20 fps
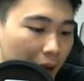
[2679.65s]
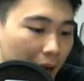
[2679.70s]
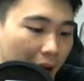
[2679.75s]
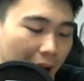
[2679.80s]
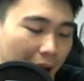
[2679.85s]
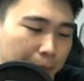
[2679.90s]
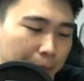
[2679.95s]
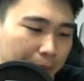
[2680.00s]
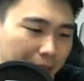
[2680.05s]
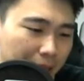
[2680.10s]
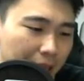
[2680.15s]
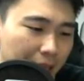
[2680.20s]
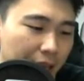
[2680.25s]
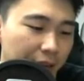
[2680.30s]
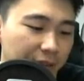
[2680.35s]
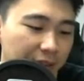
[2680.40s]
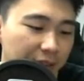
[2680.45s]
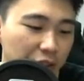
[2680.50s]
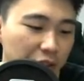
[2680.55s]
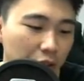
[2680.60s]
I
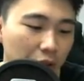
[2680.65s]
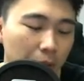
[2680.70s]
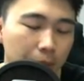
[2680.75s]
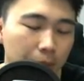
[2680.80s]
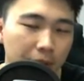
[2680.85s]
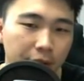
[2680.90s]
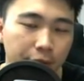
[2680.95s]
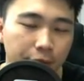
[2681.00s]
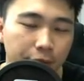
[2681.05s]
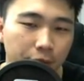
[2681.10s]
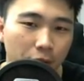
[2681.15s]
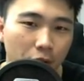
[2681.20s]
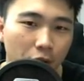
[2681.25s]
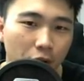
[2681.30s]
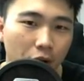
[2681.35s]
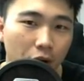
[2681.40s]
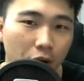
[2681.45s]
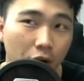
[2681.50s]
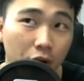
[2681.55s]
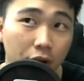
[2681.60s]
believe, is gonna be
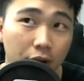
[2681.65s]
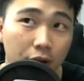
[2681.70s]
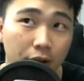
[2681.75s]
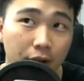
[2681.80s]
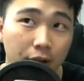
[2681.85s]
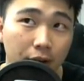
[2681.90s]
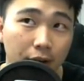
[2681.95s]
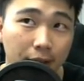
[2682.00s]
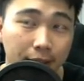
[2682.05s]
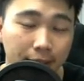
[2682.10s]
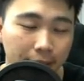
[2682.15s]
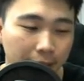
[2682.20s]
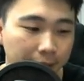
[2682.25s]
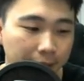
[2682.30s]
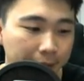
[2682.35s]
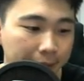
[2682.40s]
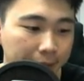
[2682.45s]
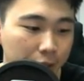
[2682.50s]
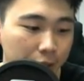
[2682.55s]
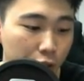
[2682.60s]
for
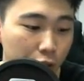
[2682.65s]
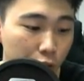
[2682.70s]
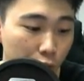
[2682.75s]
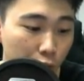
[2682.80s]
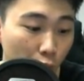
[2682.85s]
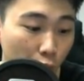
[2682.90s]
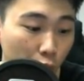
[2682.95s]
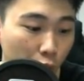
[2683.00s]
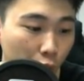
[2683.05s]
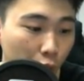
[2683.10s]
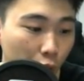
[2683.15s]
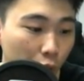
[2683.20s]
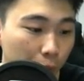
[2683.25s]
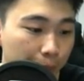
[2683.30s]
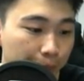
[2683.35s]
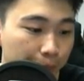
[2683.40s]
Sinus Hyogo